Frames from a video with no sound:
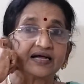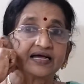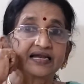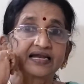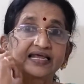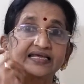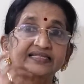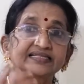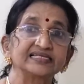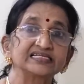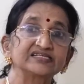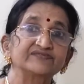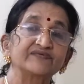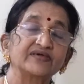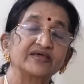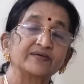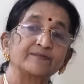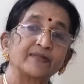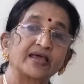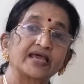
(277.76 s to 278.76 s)
Like this,
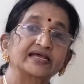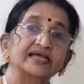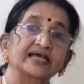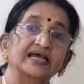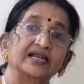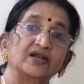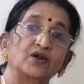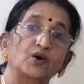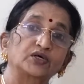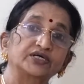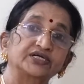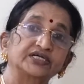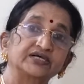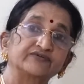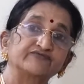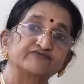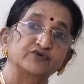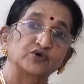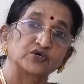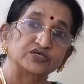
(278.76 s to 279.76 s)
we make a lot
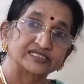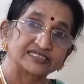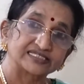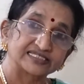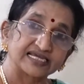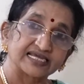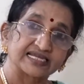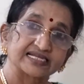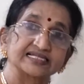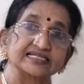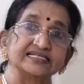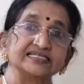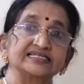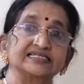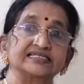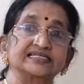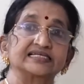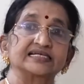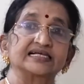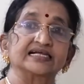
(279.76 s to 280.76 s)
of
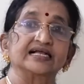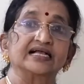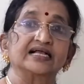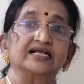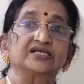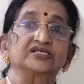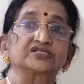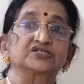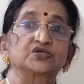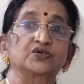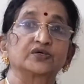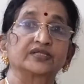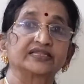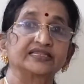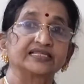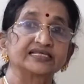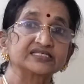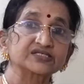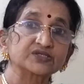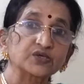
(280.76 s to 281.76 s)
questions. So in
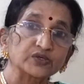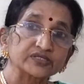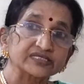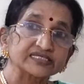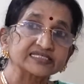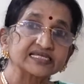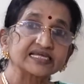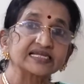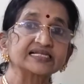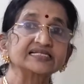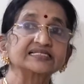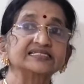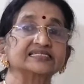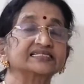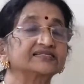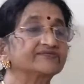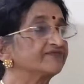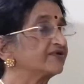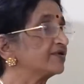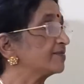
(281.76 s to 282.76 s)
these
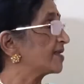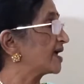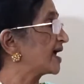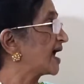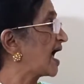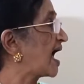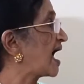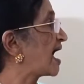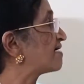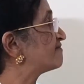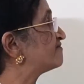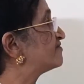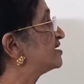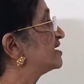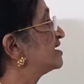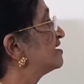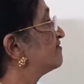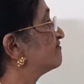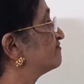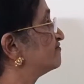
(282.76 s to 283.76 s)
questions, we may have
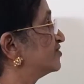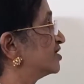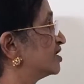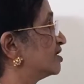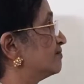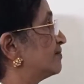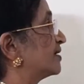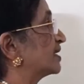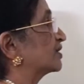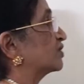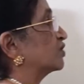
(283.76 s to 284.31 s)
verbal